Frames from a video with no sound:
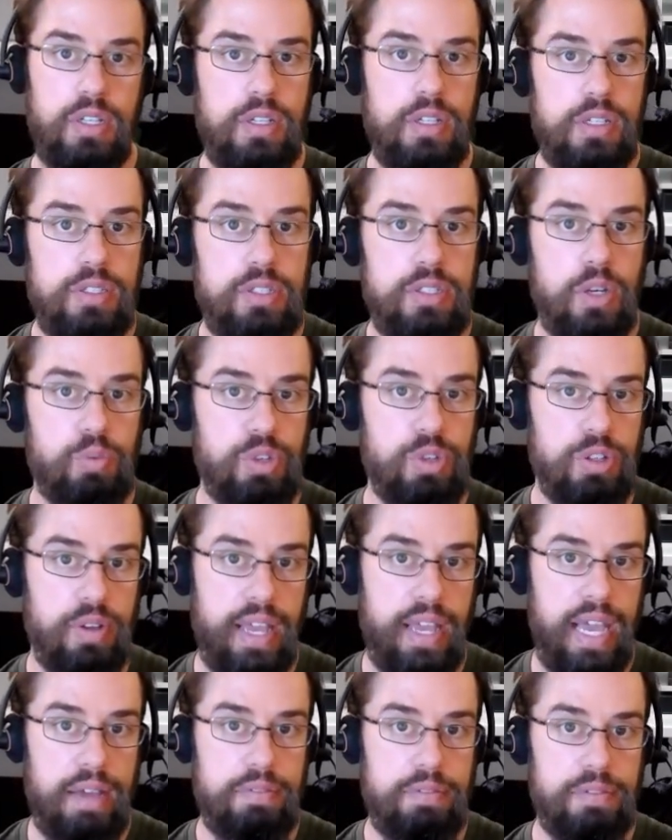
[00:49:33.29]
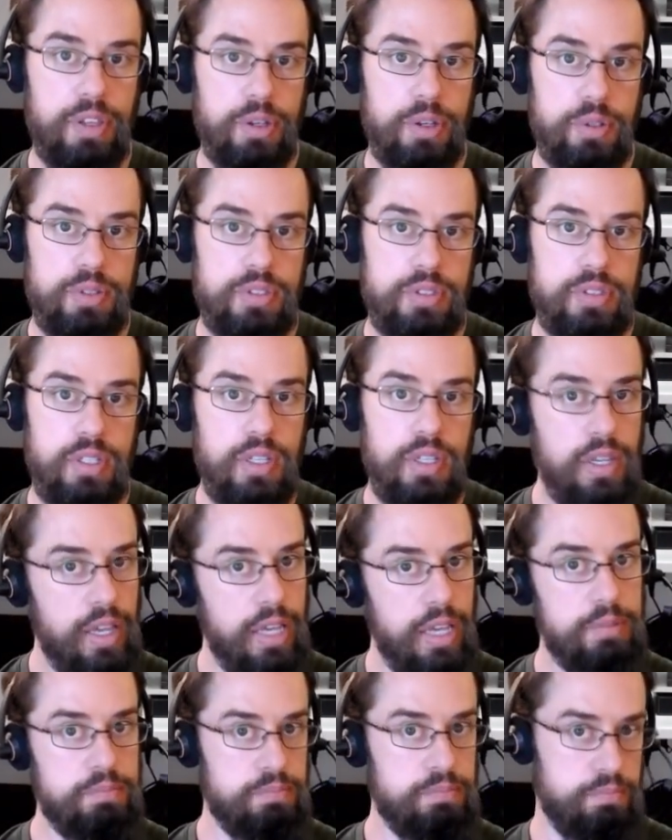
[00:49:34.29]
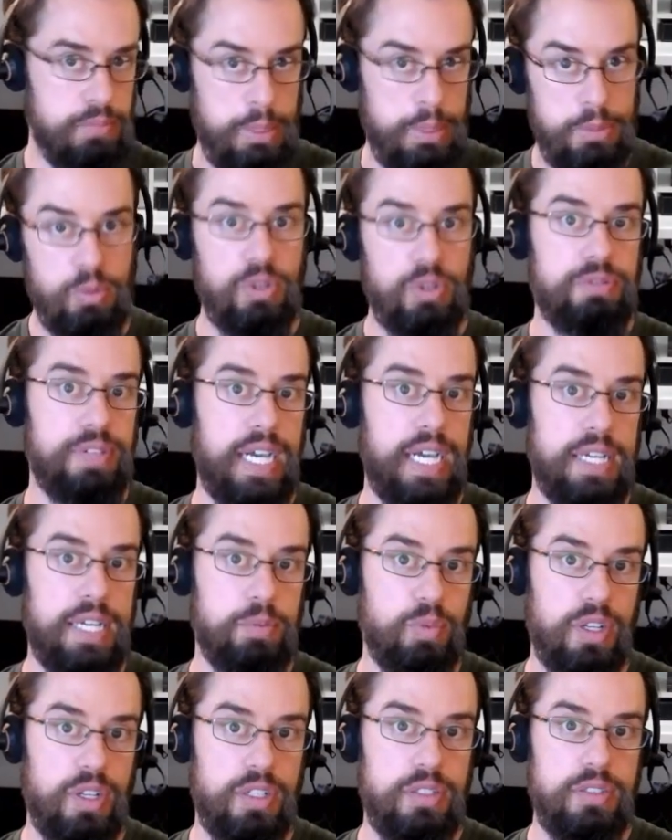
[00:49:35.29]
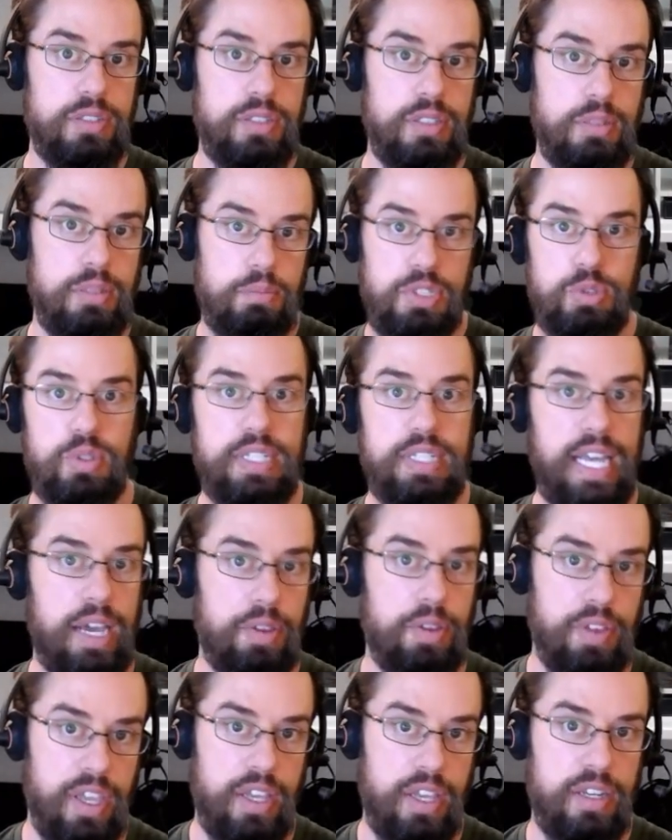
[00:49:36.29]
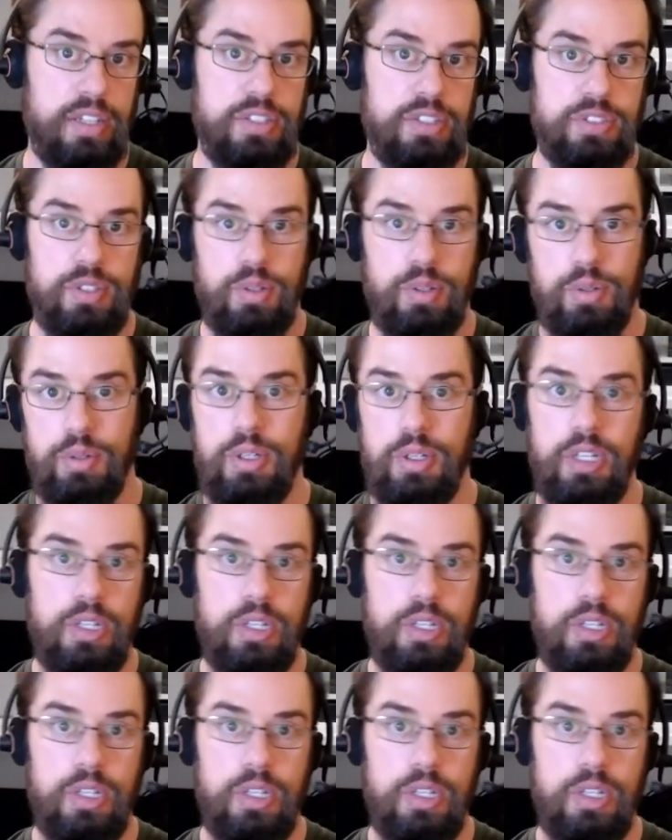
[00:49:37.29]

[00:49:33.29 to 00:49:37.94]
So if we don't have those, and maybe we'll find one between now and then, and so